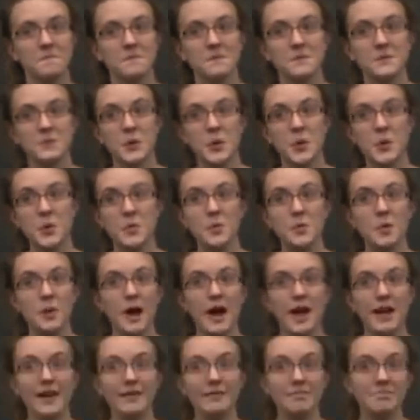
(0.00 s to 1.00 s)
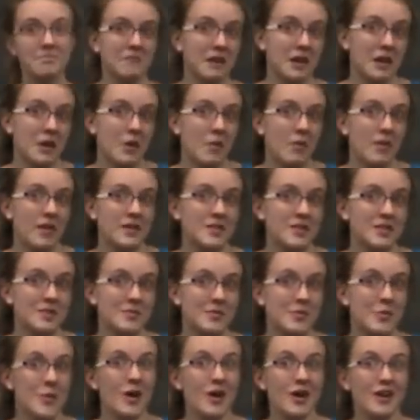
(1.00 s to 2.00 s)
So I can only assume
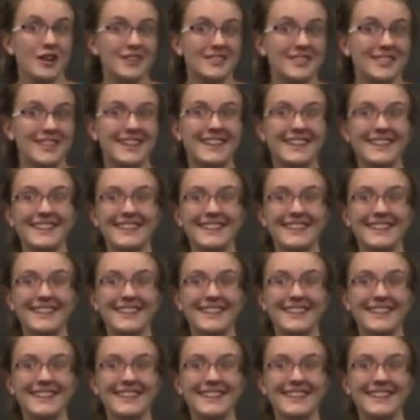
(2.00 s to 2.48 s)
it worked.